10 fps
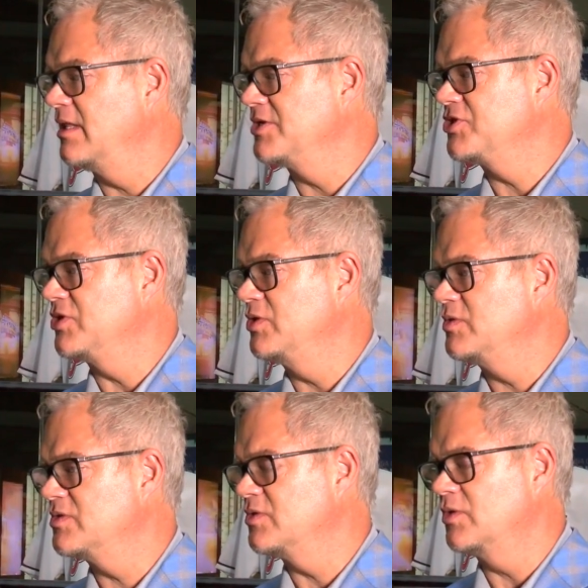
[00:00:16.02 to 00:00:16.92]
to
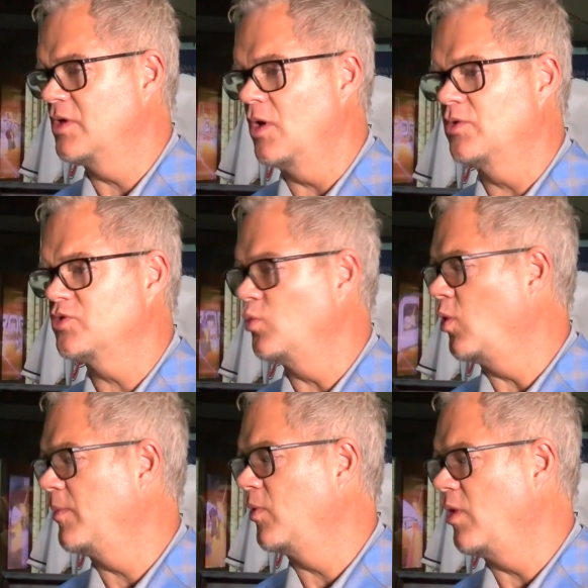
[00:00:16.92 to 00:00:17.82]
LSU to go to
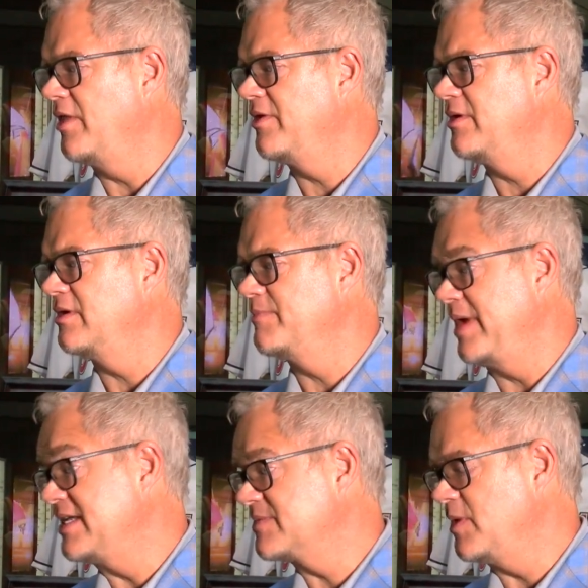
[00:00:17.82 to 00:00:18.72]
warmer weather and a
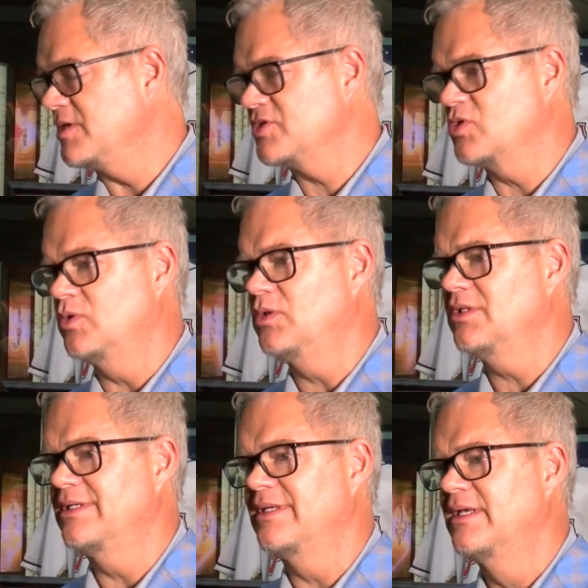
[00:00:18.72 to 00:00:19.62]
baseball
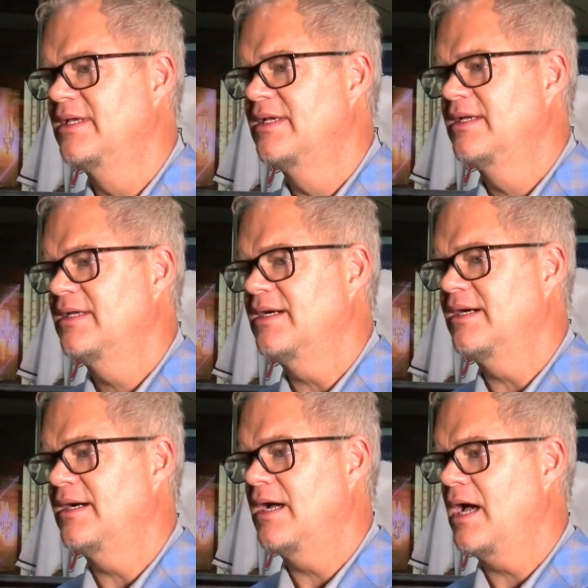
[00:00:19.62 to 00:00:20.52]
school and
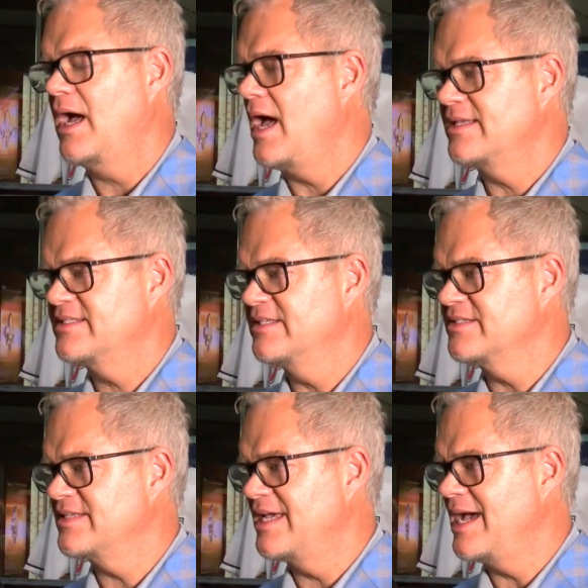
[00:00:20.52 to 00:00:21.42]
uh, I, I,
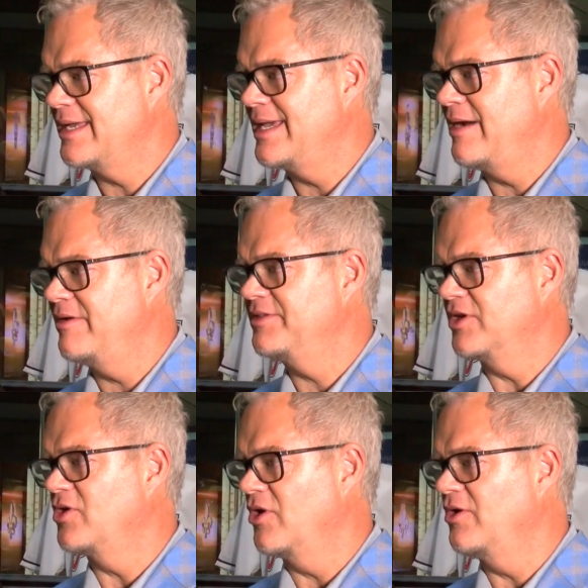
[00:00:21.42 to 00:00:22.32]
still say I carried
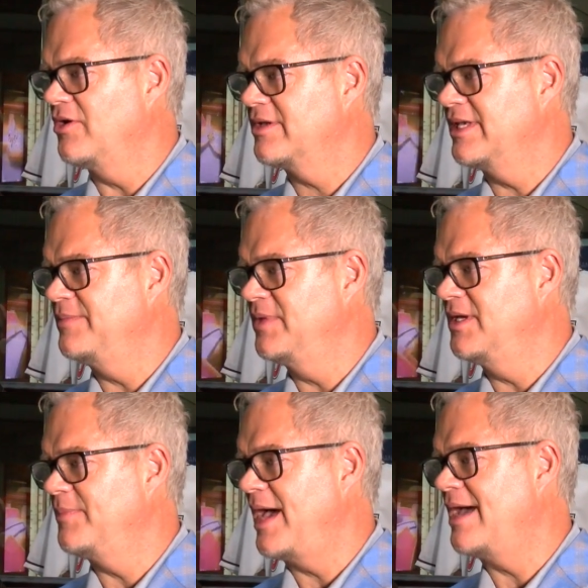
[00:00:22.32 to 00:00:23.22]
the girl, Kim
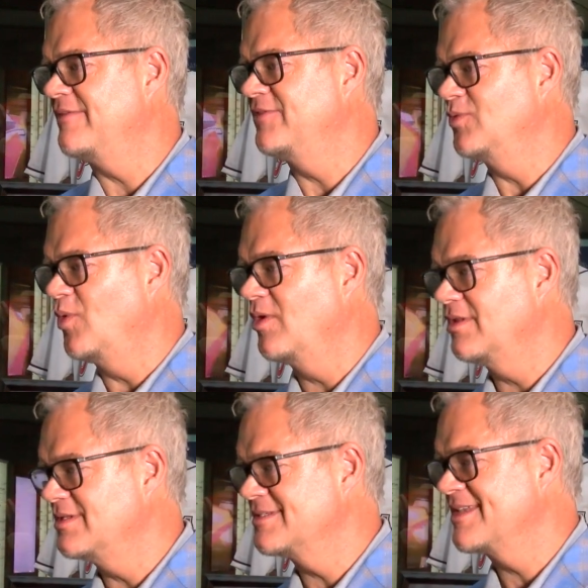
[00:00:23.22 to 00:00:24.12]
Yip, out of New
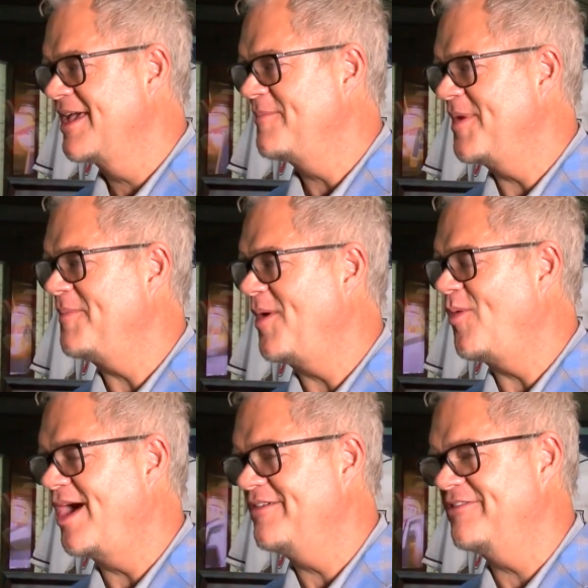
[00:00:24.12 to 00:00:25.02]
Orleans. Met my
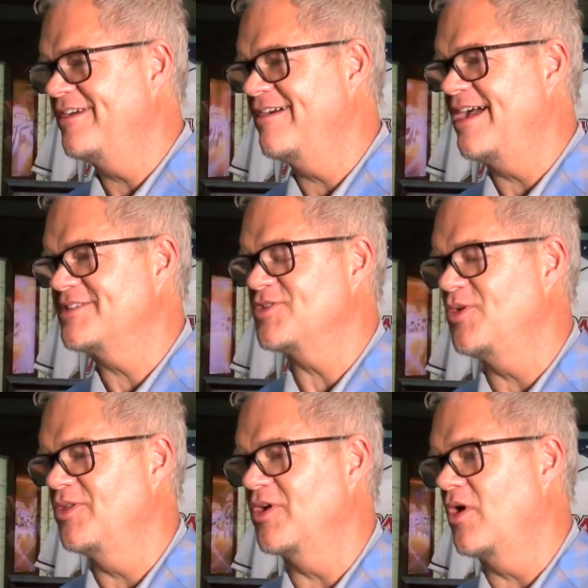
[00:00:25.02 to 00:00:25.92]
wife here. I
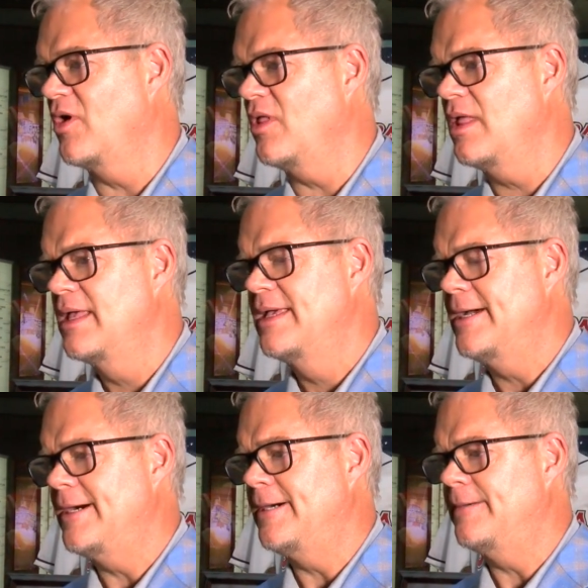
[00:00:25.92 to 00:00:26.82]
stole the girl.
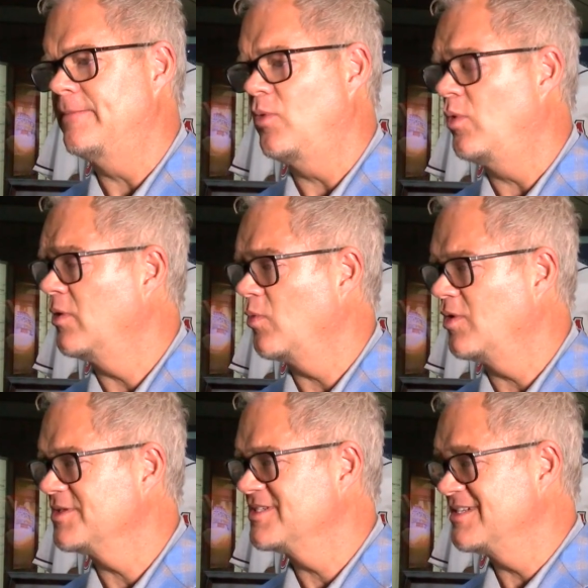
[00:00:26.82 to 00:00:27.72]
Um, won a
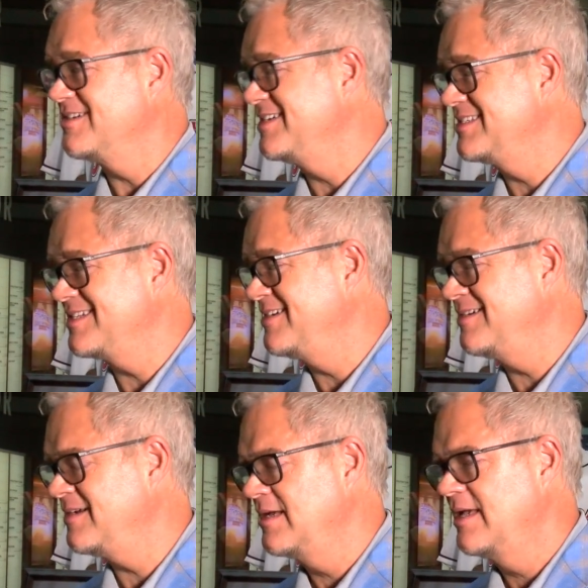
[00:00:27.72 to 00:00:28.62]
World Series
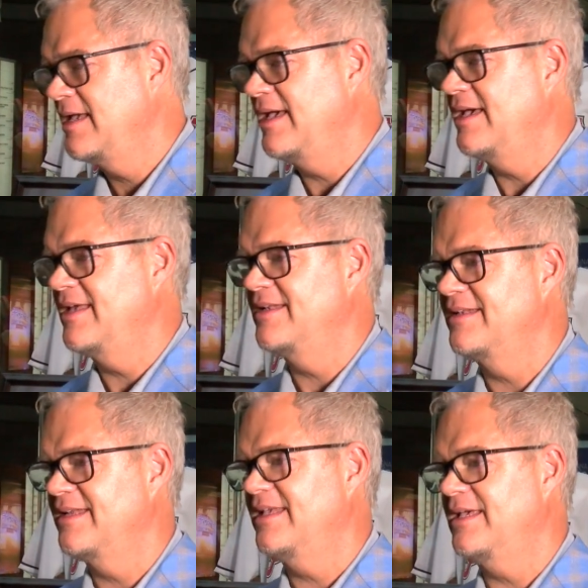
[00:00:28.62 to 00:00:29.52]
here
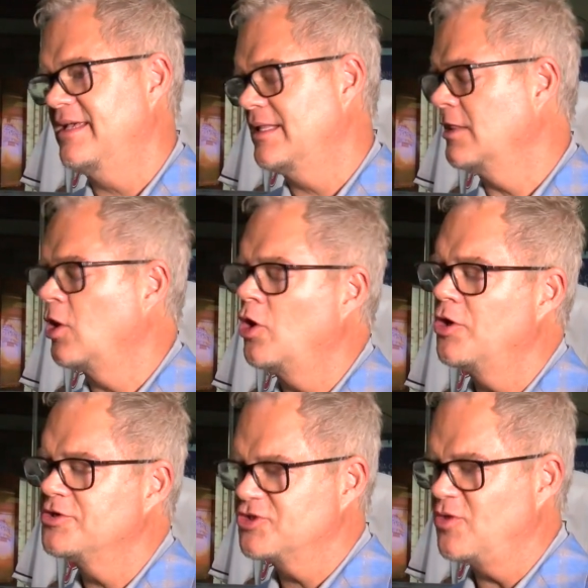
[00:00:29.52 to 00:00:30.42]
and uh,
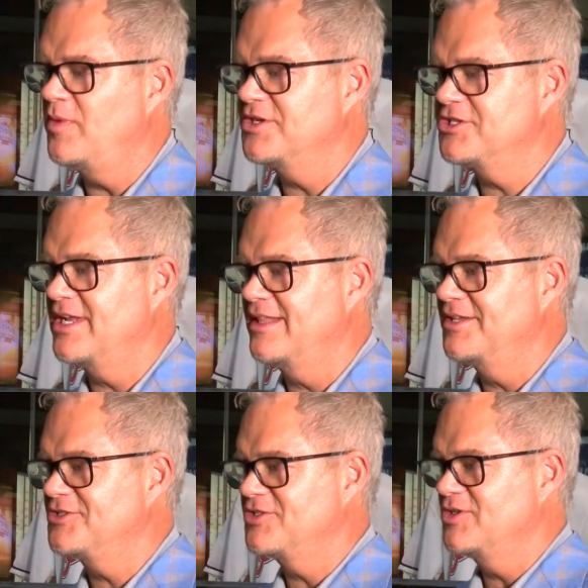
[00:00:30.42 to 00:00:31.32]
learned so much at
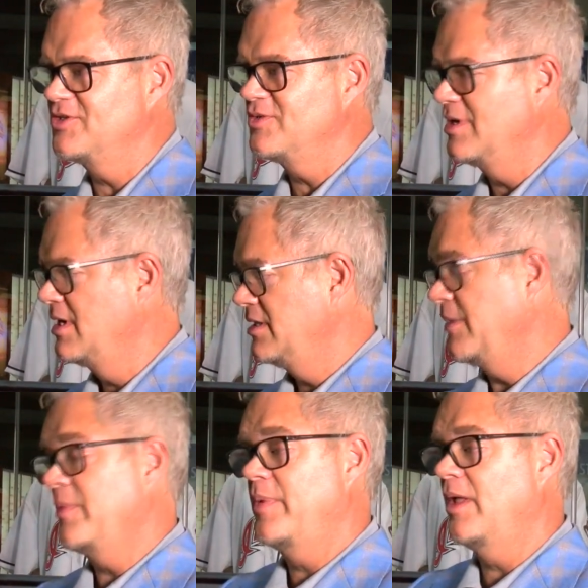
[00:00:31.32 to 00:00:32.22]
LSU
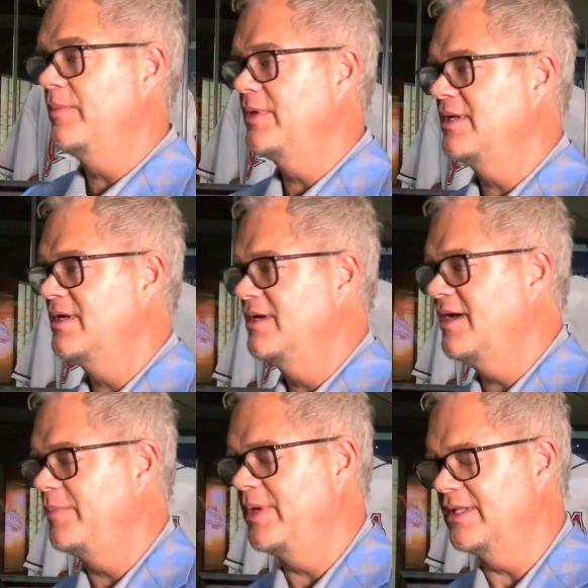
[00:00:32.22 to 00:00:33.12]
that propelled me in
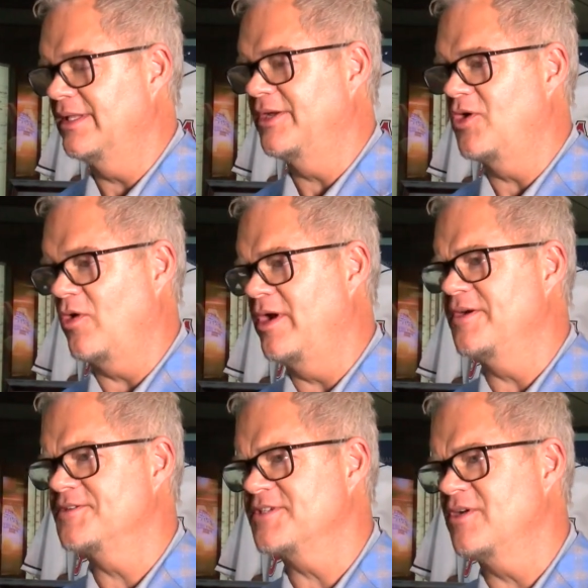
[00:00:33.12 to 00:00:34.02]
a, a big league
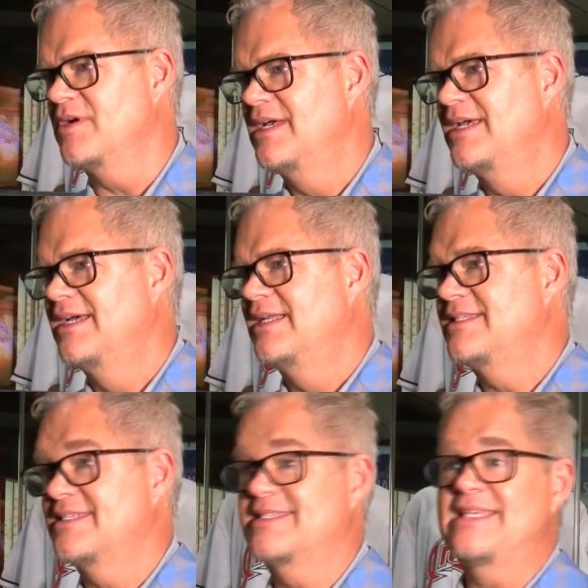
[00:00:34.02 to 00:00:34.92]
career. So
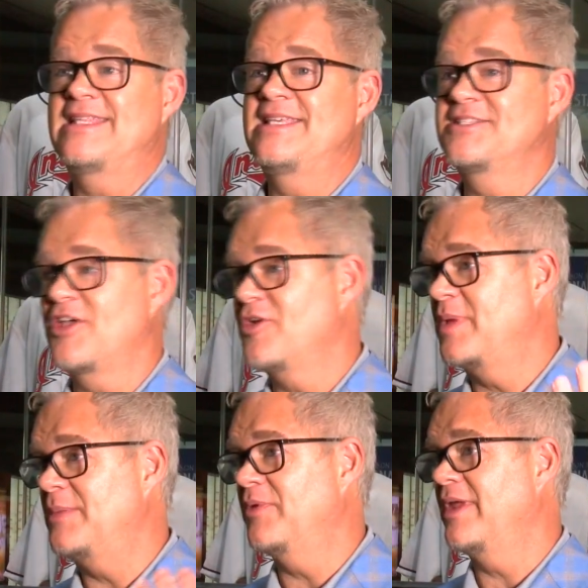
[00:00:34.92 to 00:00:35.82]
to see these
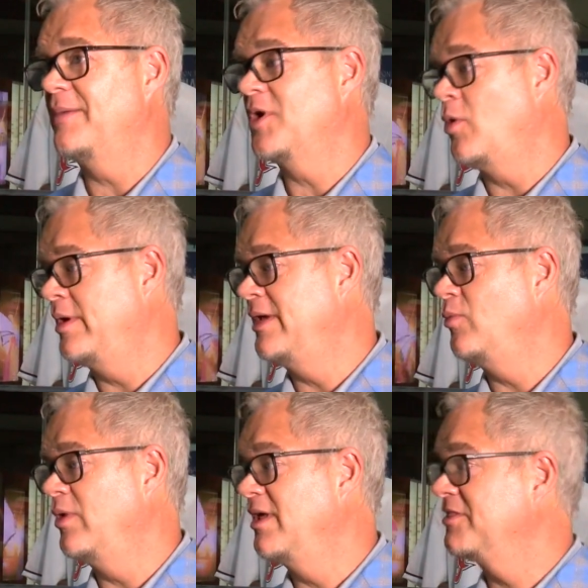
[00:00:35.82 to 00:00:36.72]
other people that I'm going
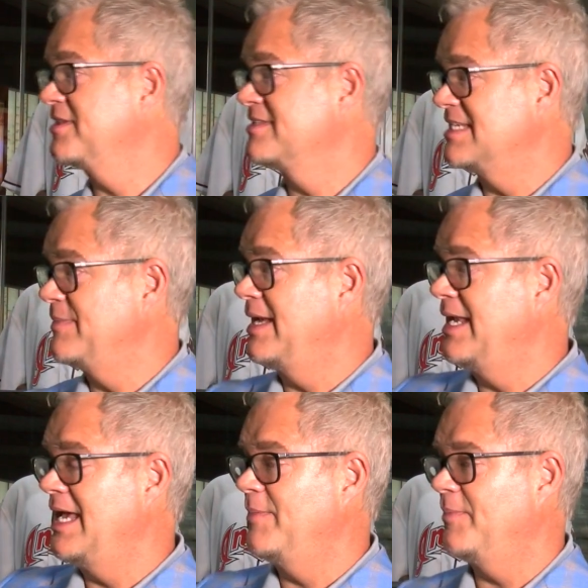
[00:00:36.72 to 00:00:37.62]
in with, to see my
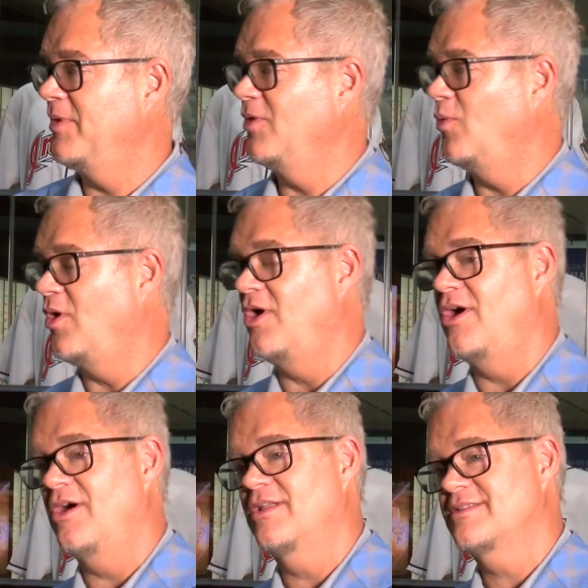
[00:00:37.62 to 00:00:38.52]
name up on the
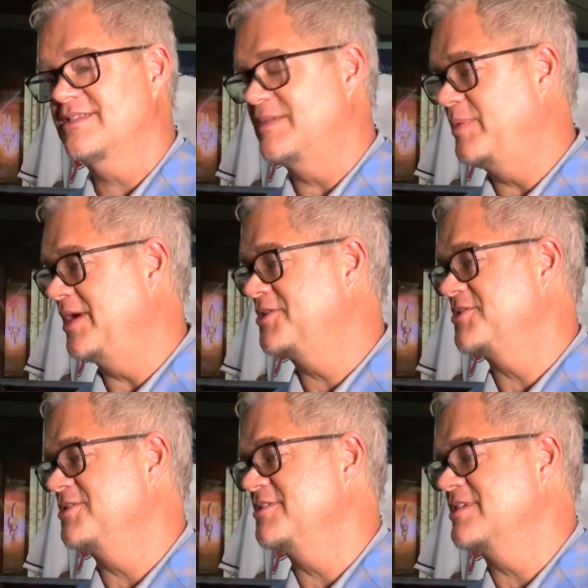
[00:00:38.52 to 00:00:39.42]
wall, see
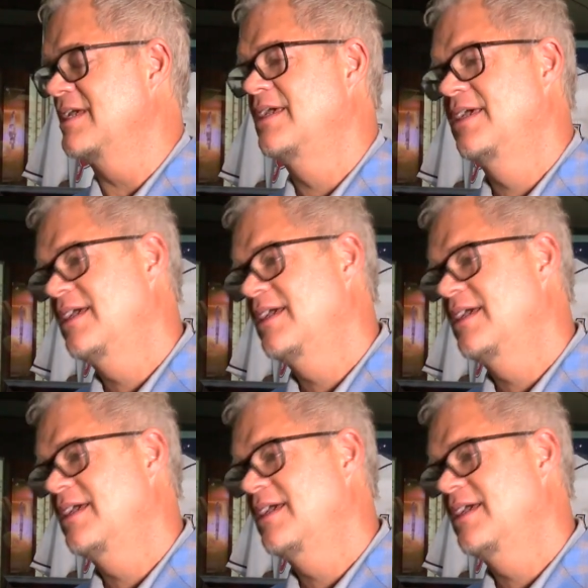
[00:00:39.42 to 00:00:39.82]
pictures,